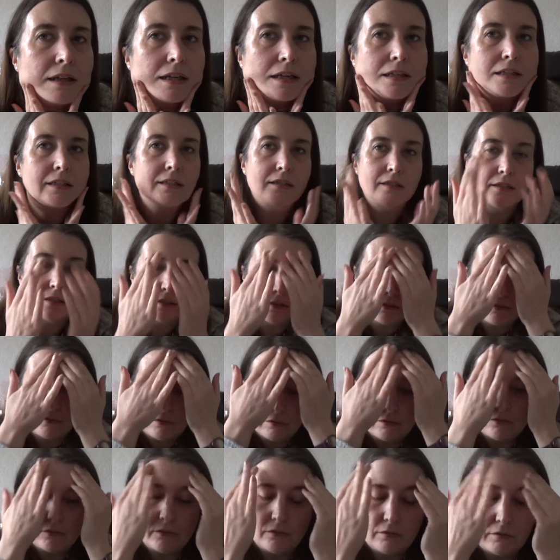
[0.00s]
it's
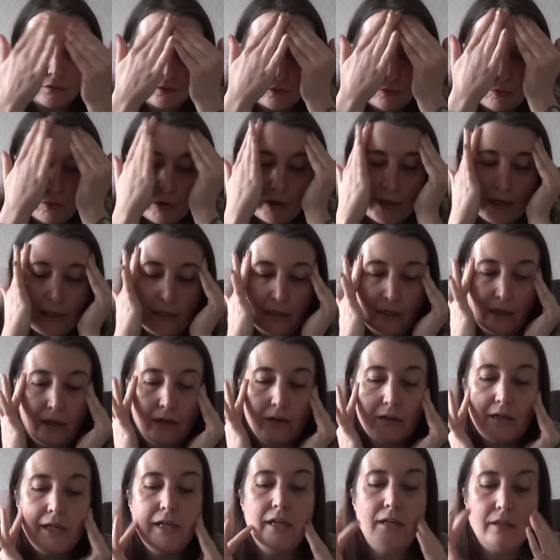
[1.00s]
quite
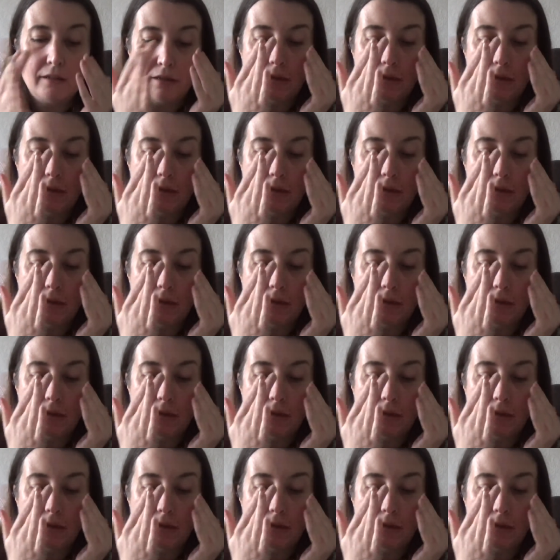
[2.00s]
light.